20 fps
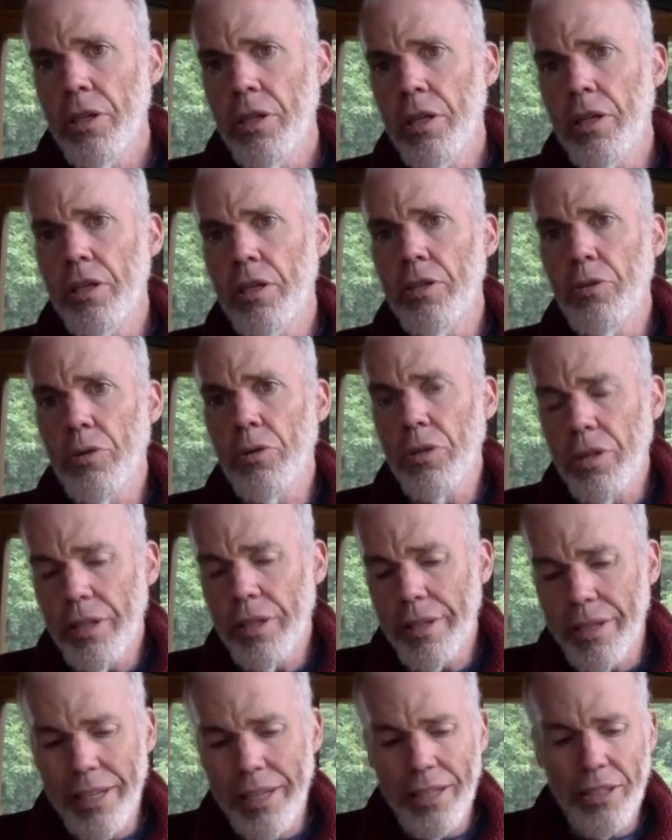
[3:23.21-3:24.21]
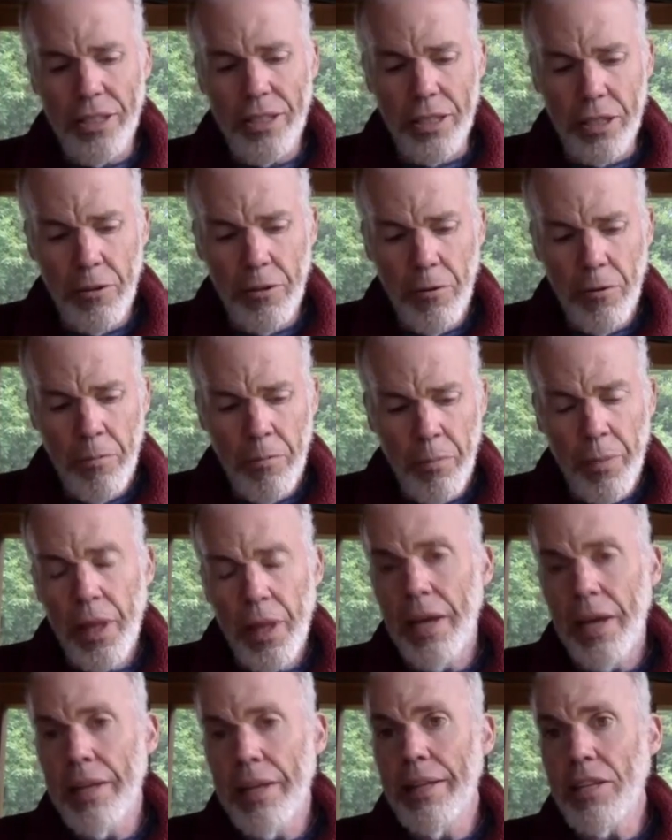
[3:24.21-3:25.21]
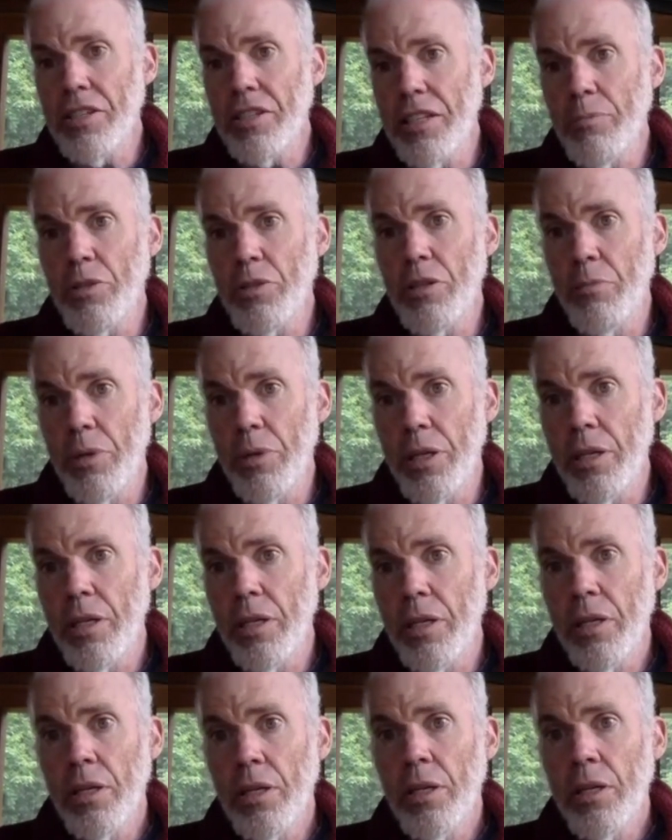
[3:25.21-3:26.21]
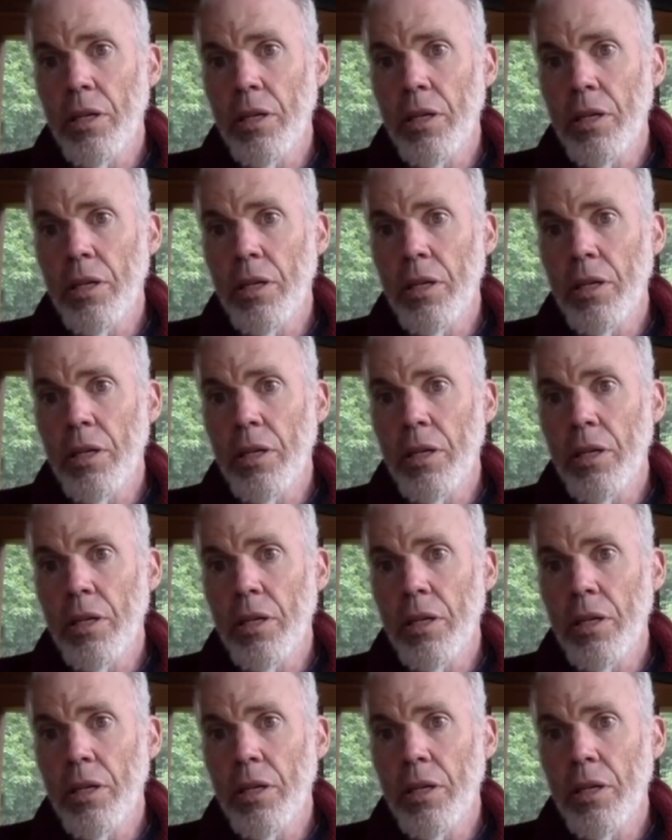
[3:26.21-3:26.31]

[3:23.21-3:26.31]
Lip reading: North Atlantic. And that seems to be,